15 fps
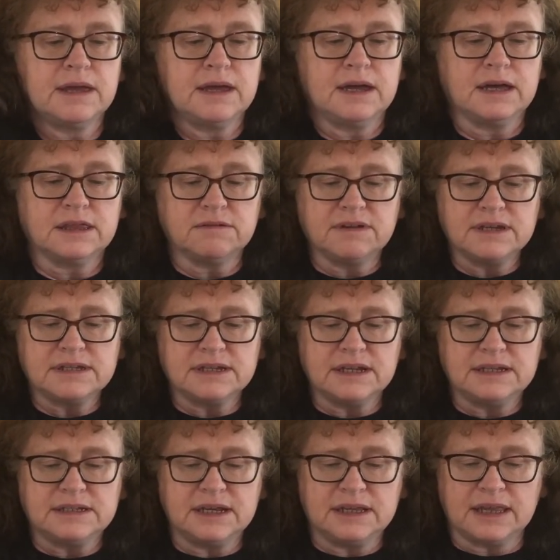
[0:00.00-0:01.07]
And the reason he
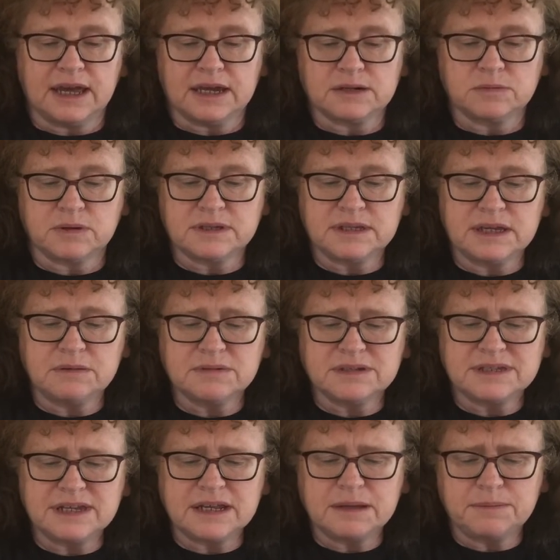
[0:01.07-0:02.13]
did that was he was
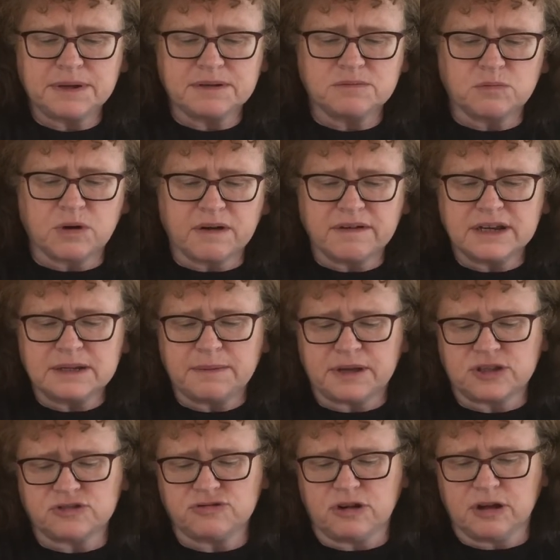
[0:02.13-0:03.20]
still a bit worried about
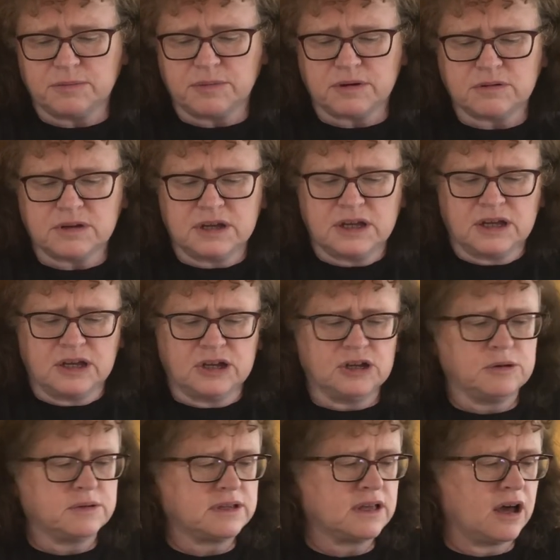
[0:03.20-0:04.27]
Strongbow, who
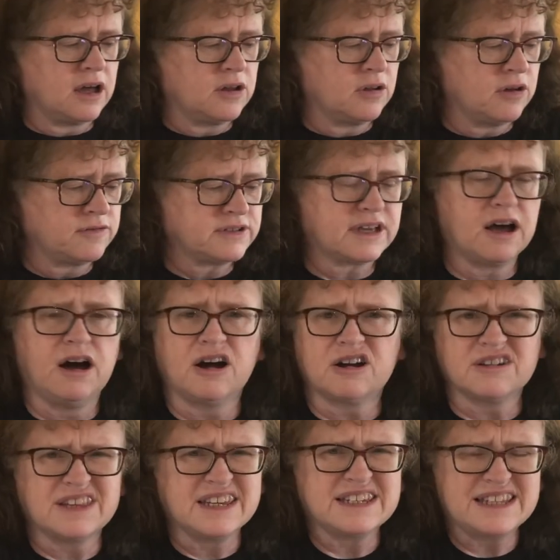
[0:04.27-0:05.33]
had gone off to conquer
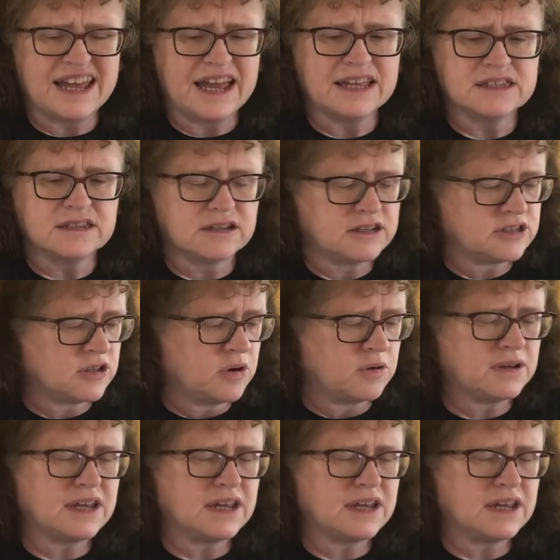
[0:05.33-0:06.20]
these lands on his own.